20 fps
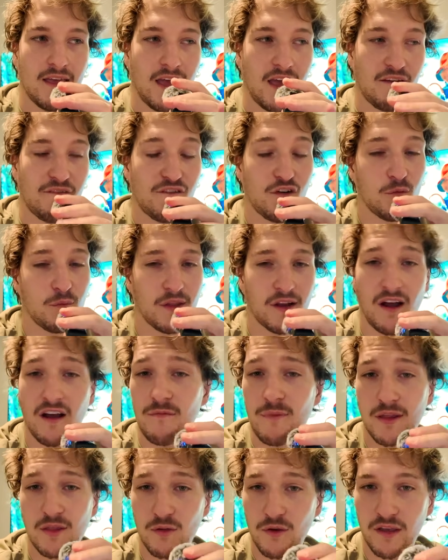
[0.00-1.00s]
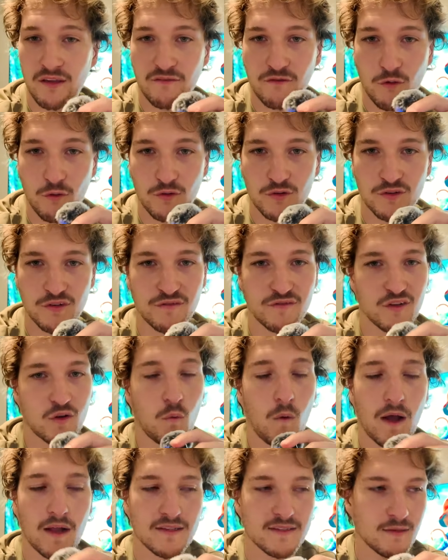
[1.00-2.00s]
a film that I've been looking forward to for
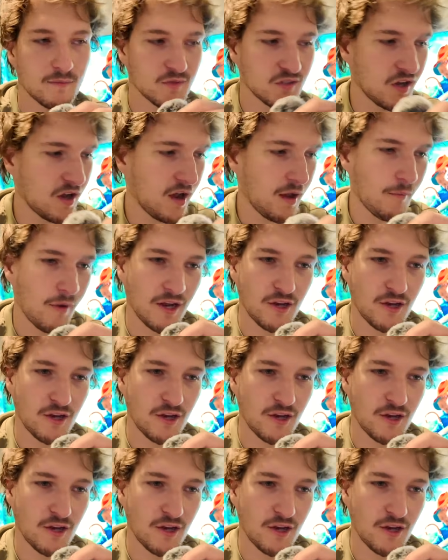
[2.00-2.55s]
quite some time.